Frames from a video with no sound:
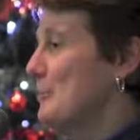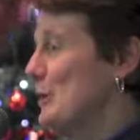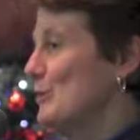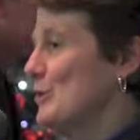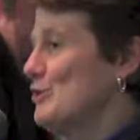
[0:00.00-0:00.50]

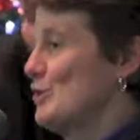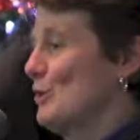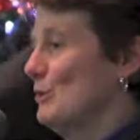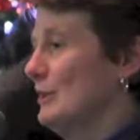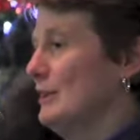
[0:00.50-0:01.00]
Bill
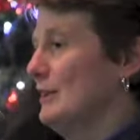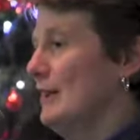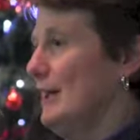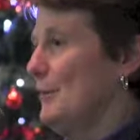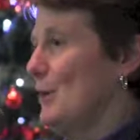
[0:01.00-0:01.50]
Kojola,
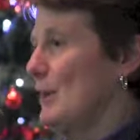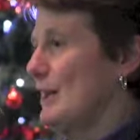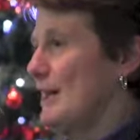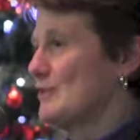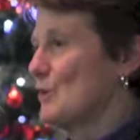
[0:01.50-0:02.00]
and
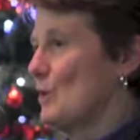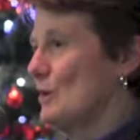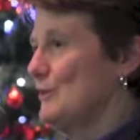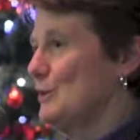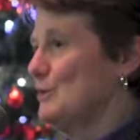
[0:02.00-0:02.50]
want to ask
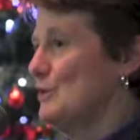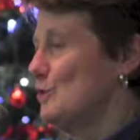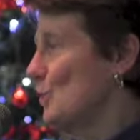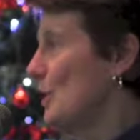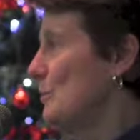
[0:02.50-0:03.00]
all of you to
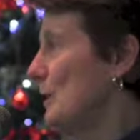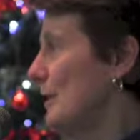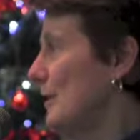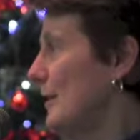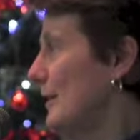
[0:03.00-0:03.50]
join
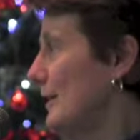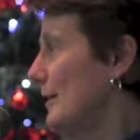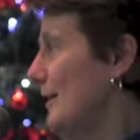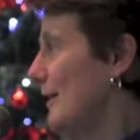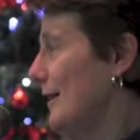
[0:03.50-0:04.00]
me
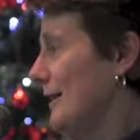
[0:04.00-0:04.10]
in